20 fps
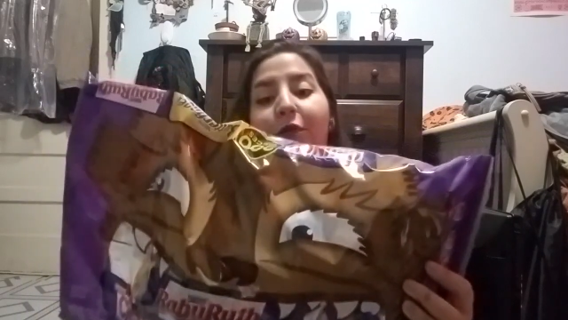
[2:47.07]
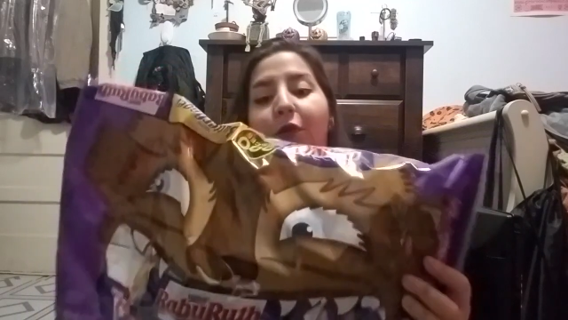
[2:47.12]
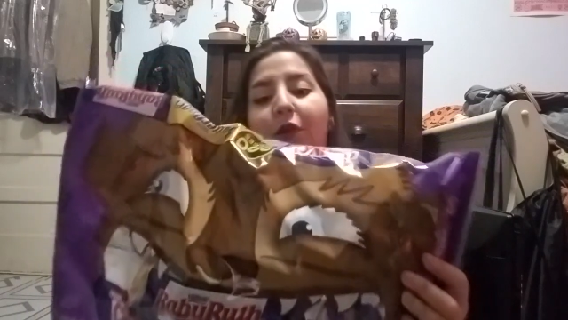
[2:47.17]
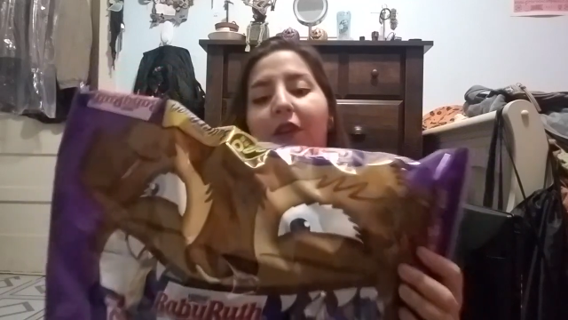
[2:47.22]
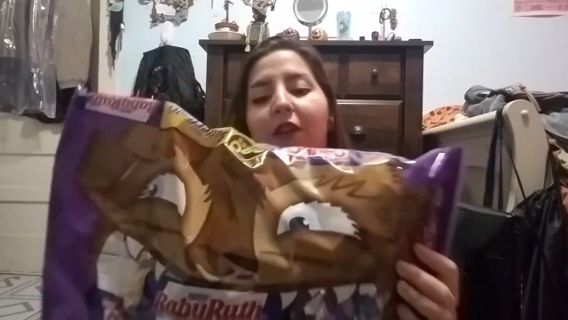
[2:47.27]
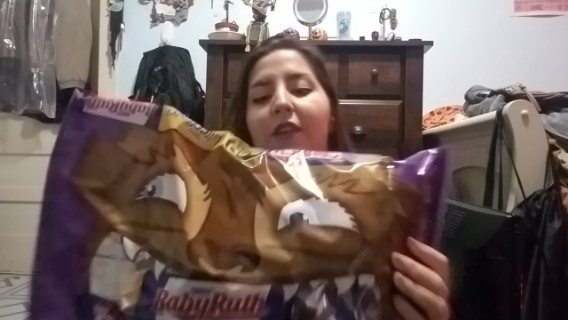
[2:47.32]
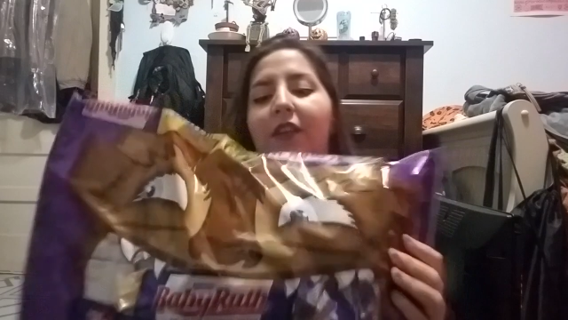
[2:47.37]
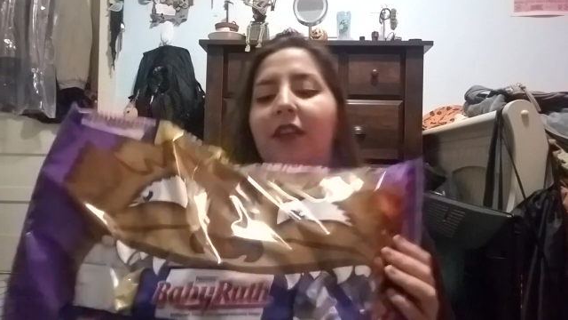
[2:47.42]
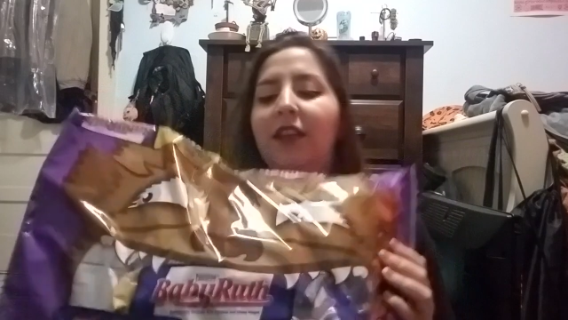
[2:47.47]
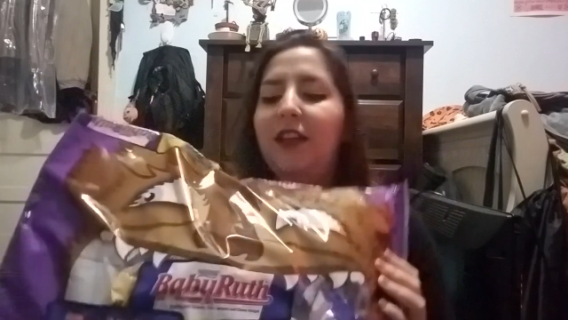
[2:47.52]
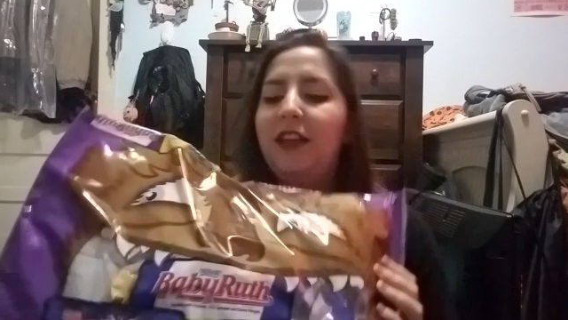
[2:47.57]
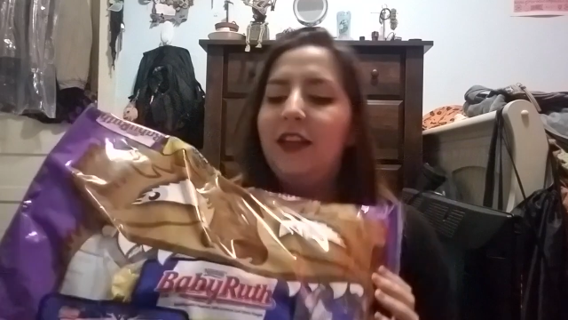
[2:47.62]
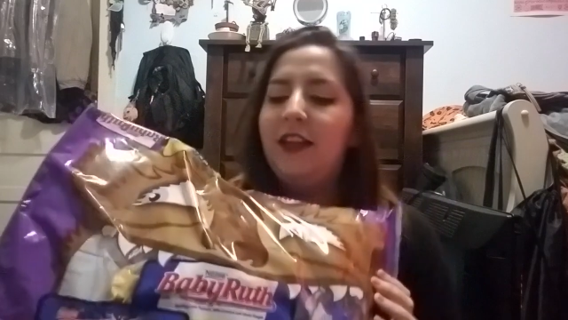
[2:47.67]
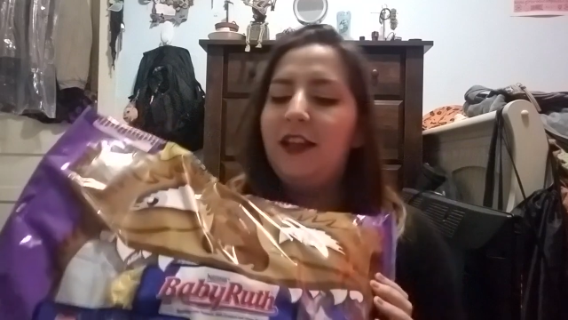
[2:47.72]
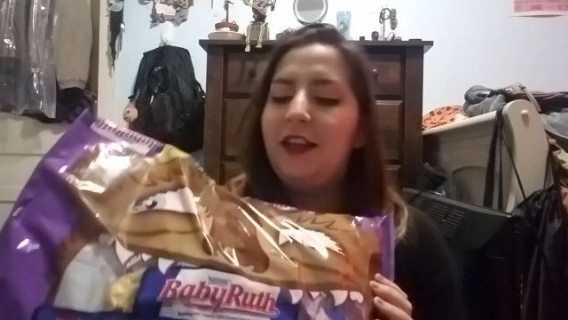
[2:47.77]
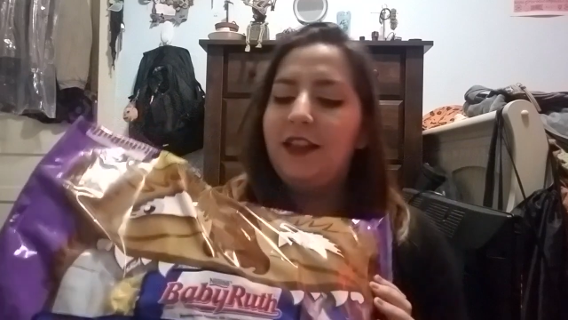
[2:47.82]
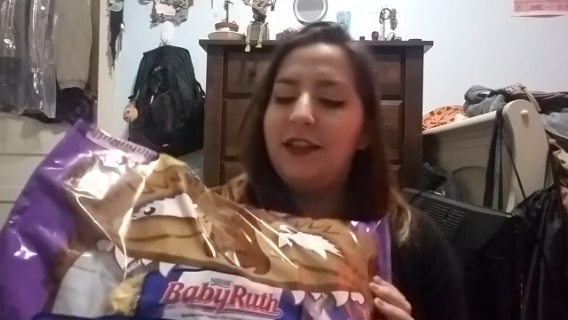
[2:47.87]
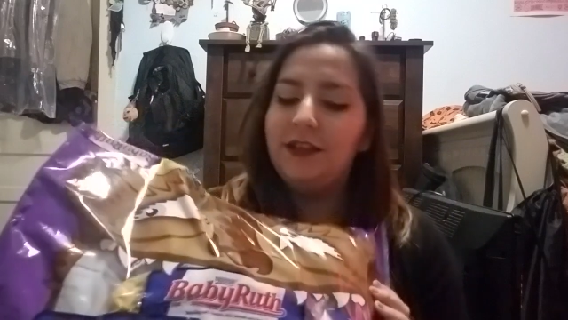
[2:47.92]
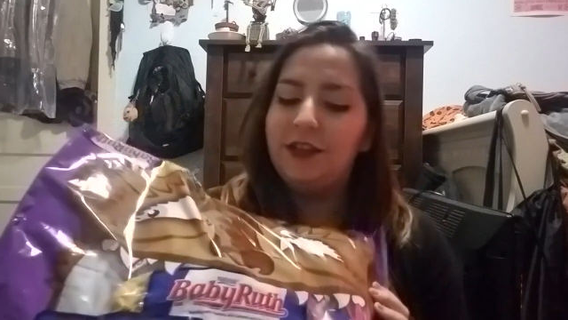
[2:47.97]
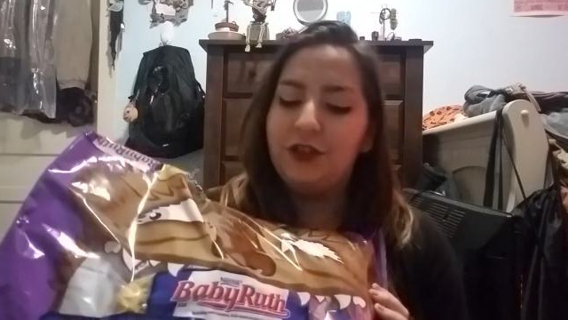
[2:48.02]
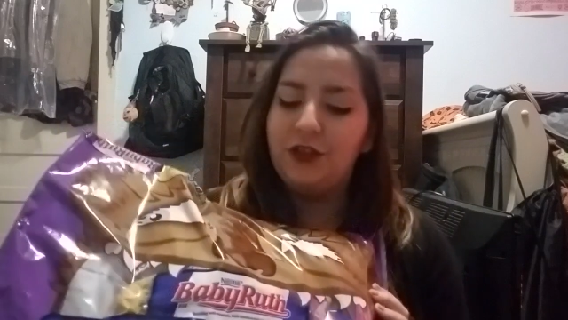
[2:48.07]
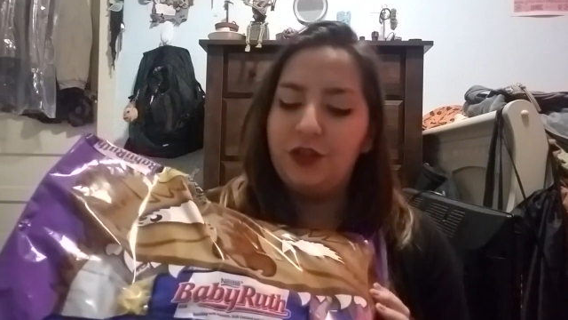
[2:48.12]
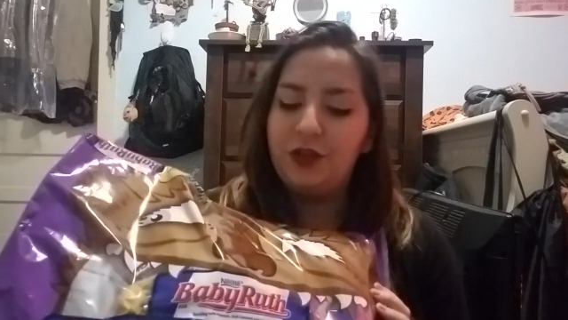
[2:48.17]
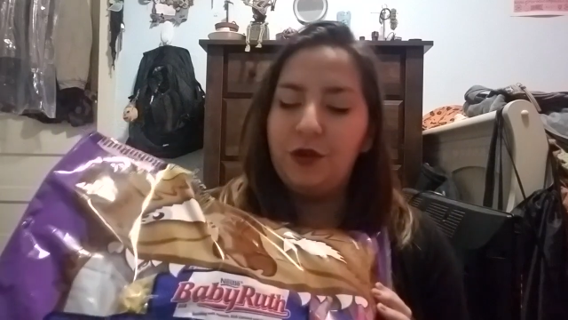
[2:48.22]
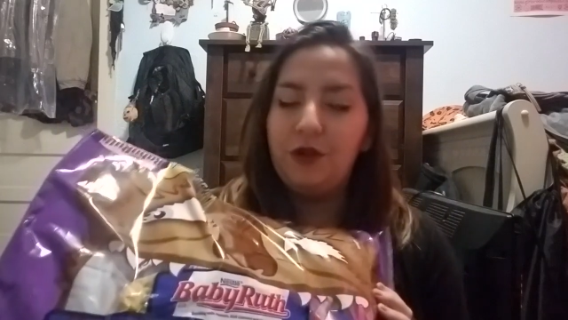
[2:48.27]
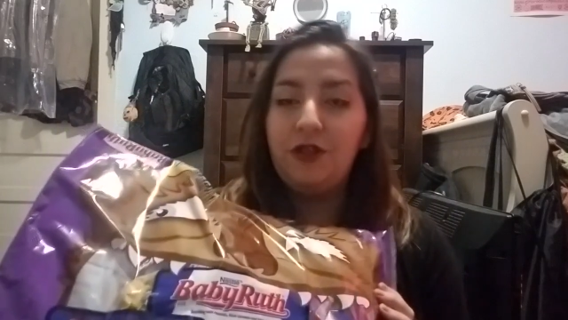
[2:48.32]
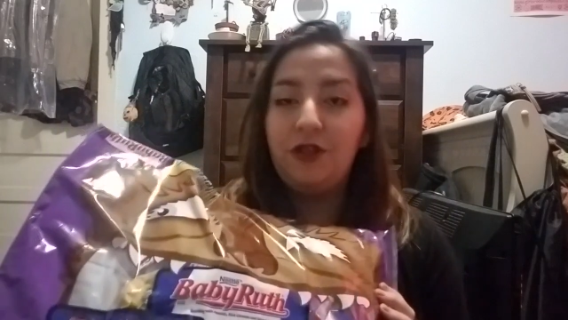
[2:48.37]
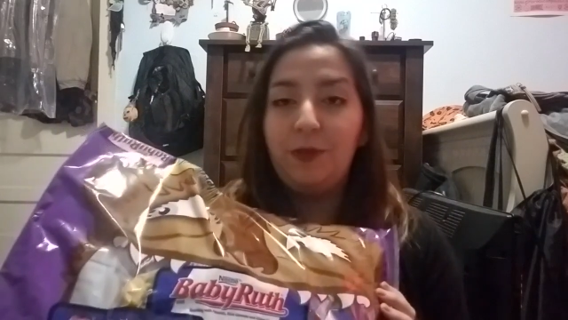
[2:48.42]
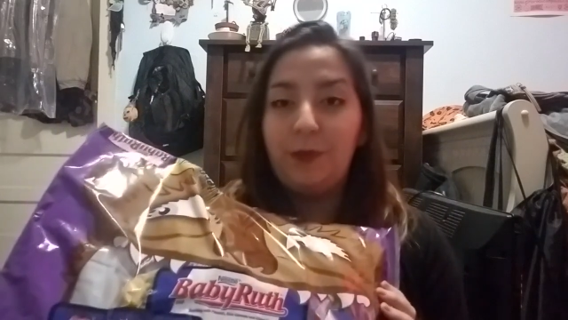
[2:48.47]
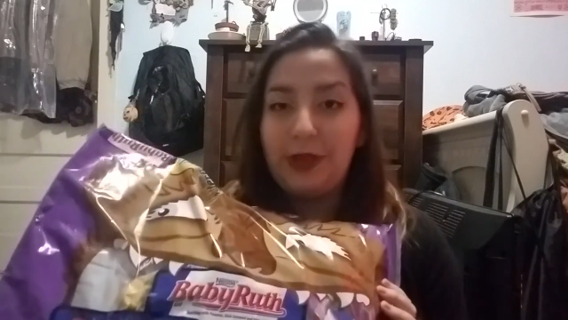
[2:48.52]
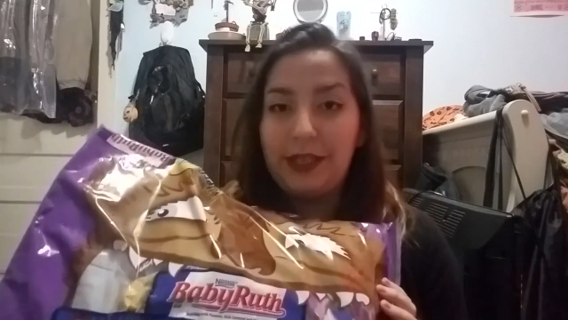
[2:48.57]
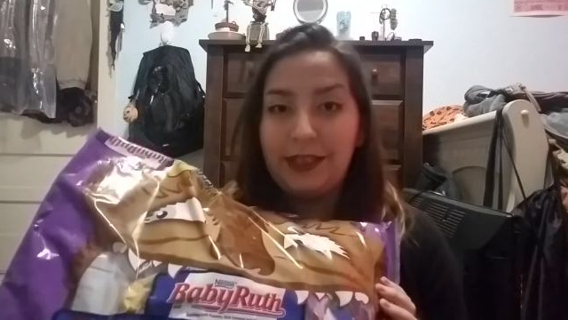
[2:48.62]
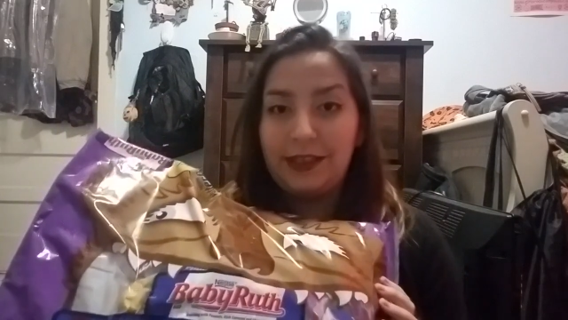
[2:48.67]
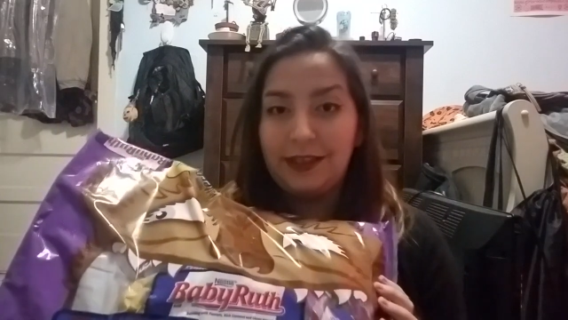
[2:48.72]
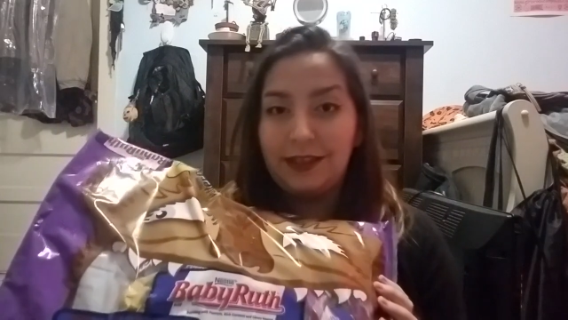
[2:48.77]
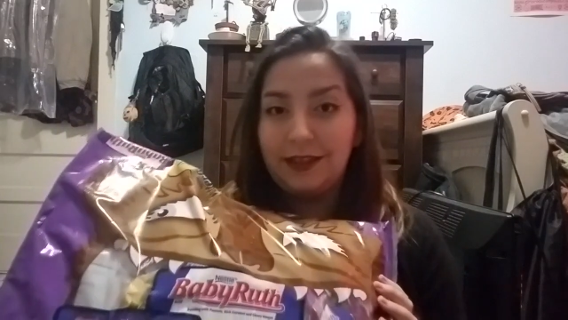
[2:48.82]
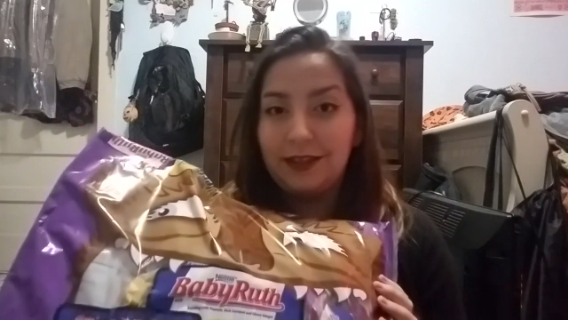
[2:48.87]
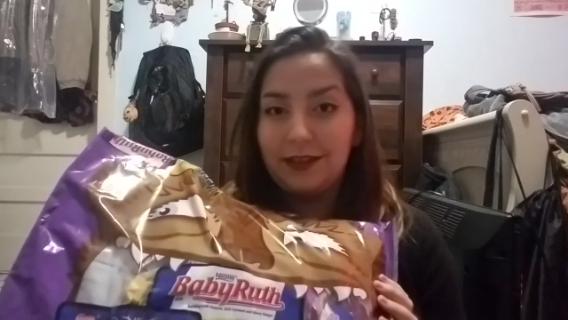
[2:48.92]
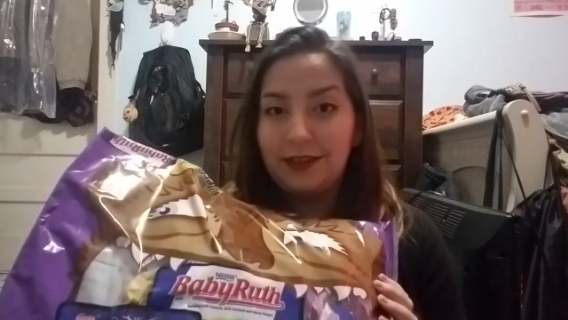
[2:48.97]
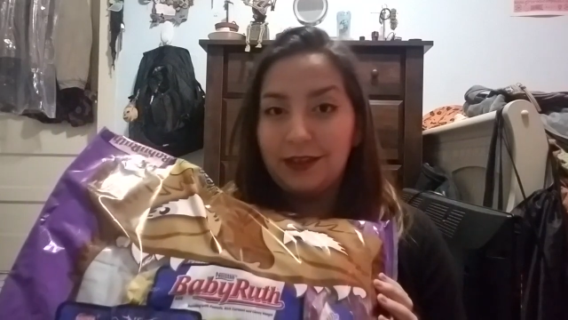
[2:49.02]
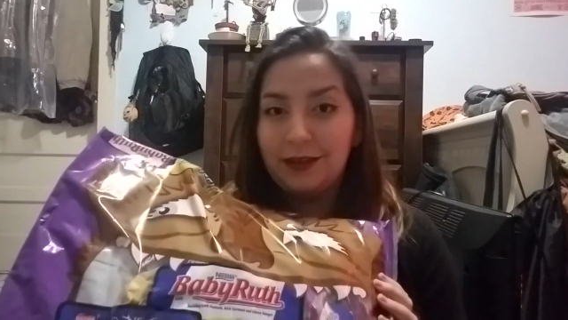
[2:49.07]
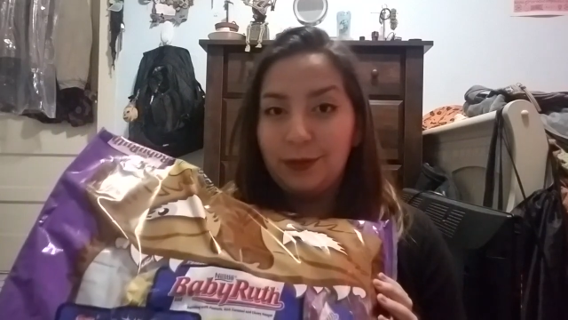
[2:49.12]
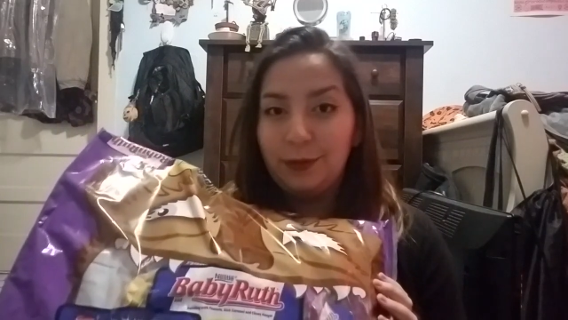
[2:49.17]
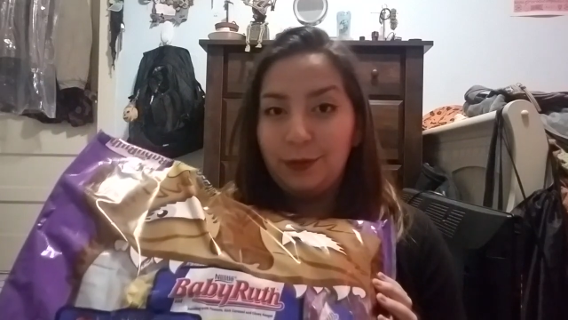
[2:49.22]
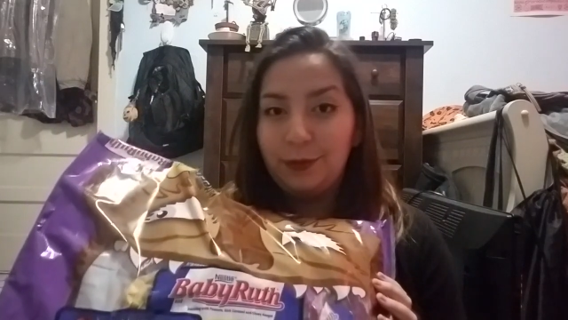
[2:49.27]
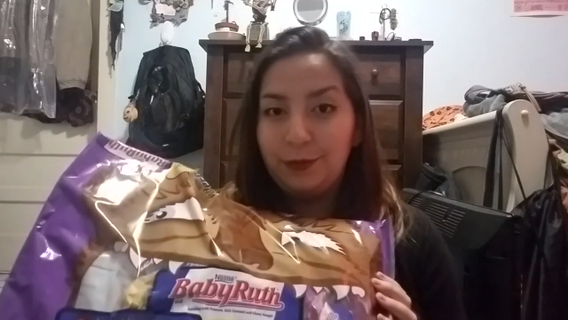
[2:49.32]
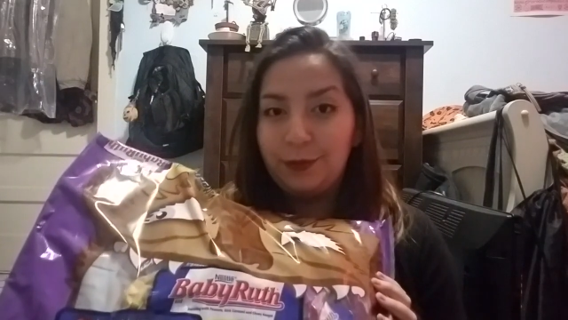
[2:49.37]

work. And this is 200 pieces.